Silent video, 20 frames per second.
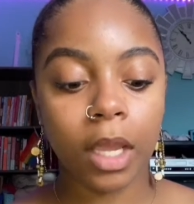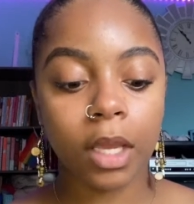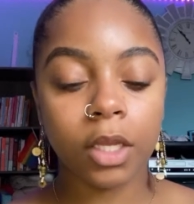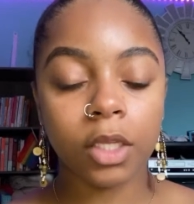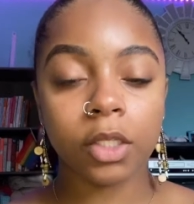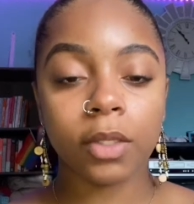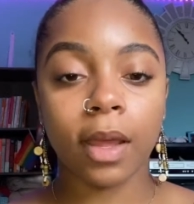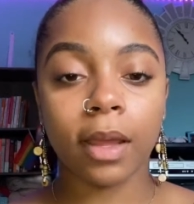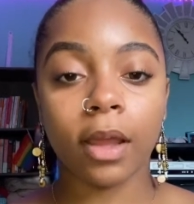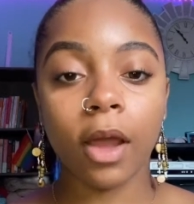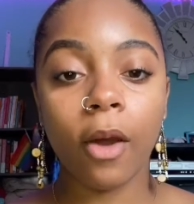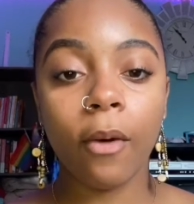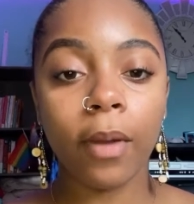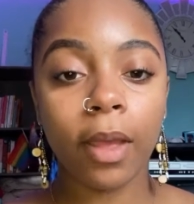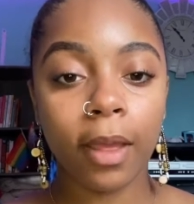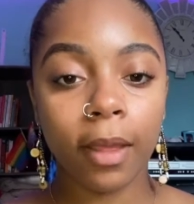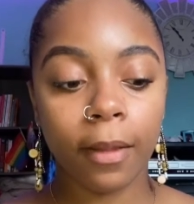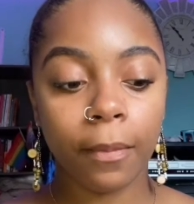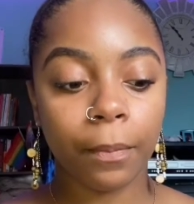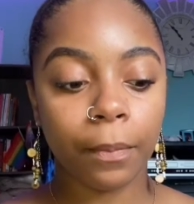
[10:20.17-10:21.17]
So I go
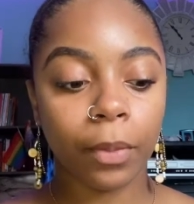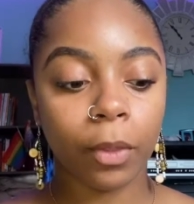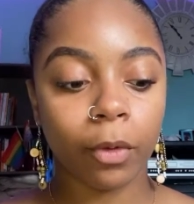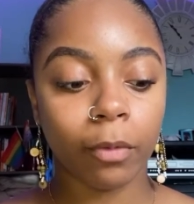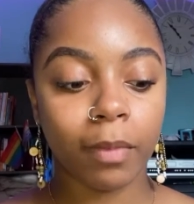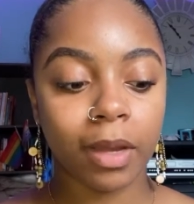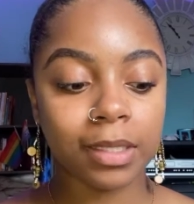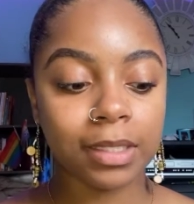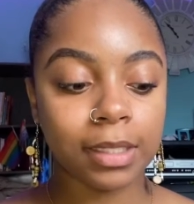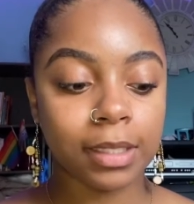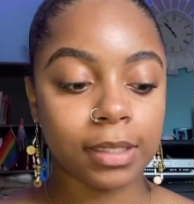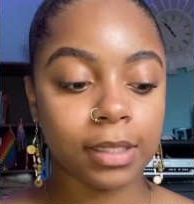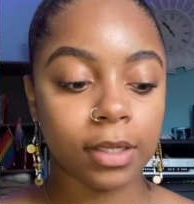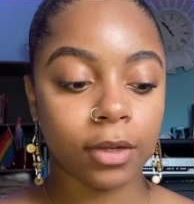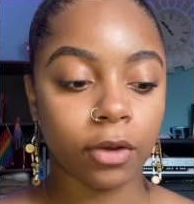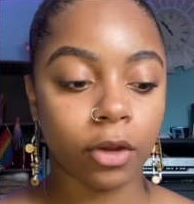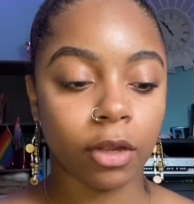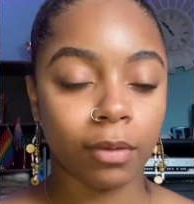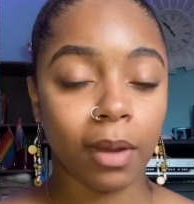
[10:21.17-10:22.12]
in with my CC cream.